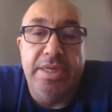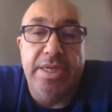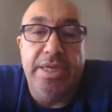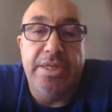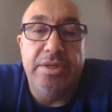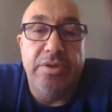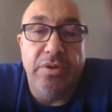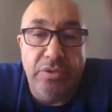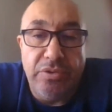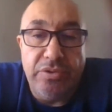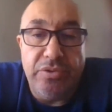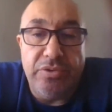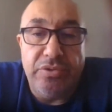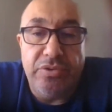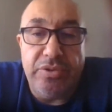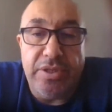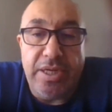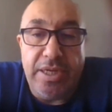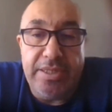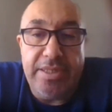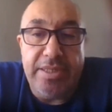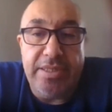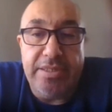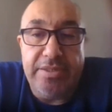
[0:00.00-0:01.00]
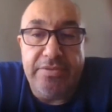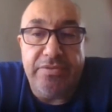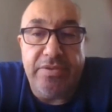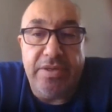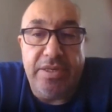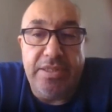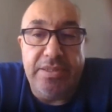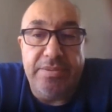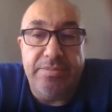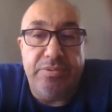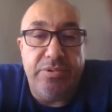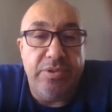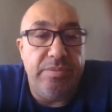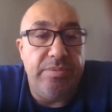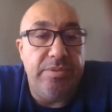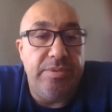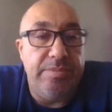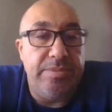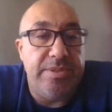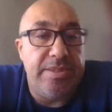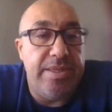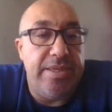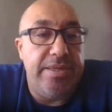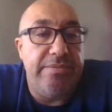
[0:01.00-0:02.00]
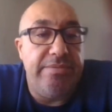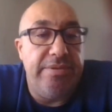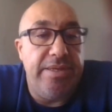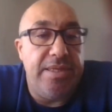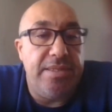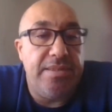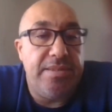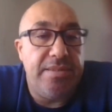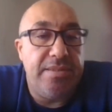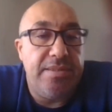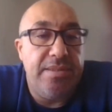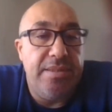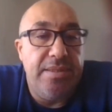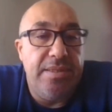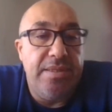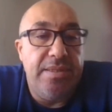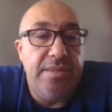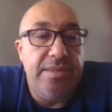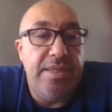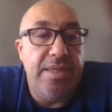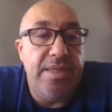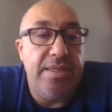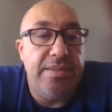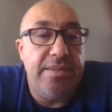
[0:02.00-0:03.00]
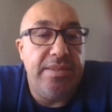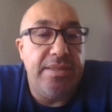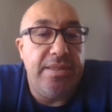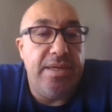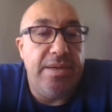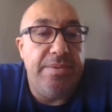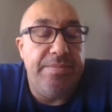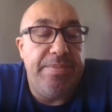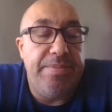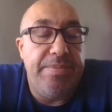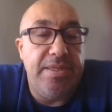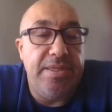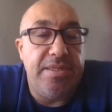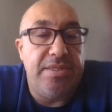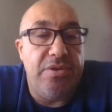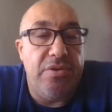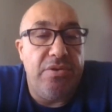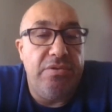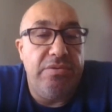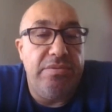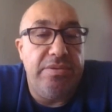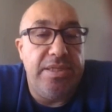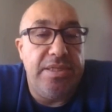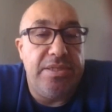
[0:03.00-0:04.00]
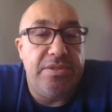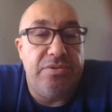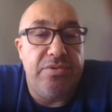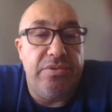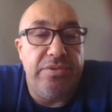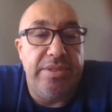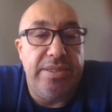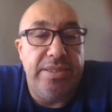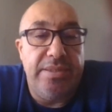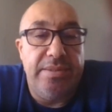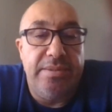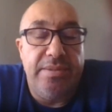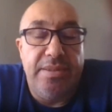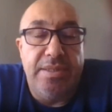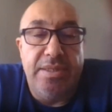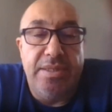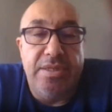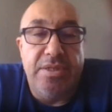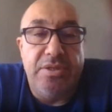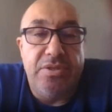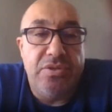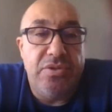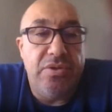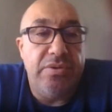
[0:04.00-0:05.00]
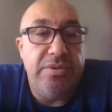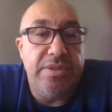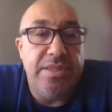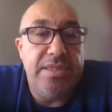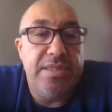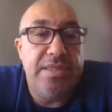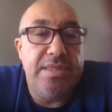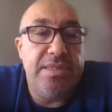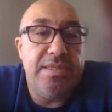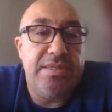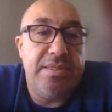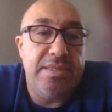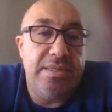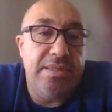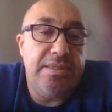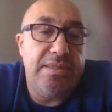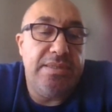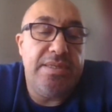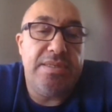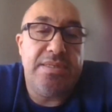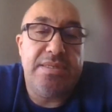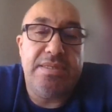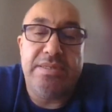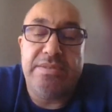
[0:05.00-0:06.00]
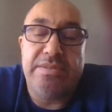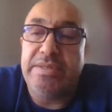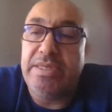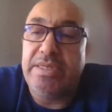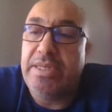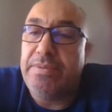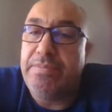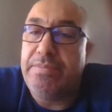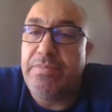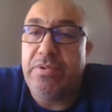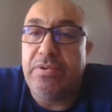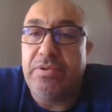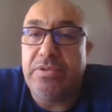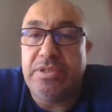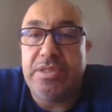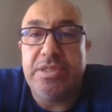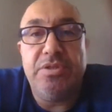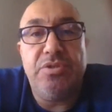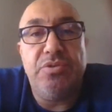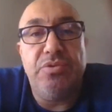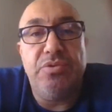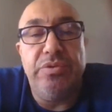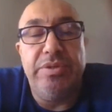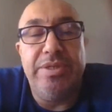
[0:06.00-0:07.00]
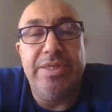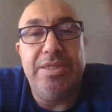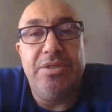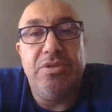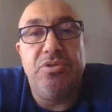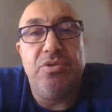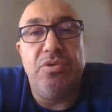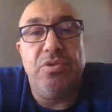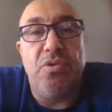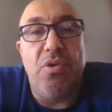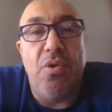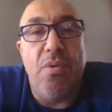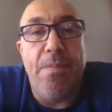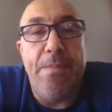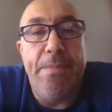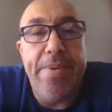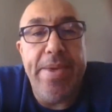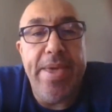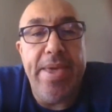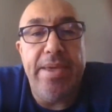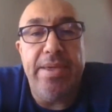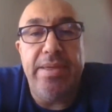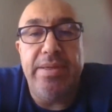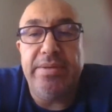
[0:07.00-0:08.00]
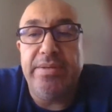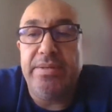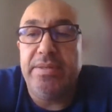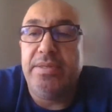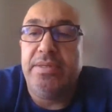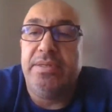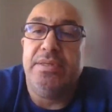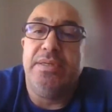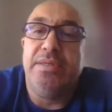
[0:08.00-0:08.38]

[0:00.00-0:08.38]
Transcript: in order to identify the problems areas at the company's own history. So this is really important. You need to compare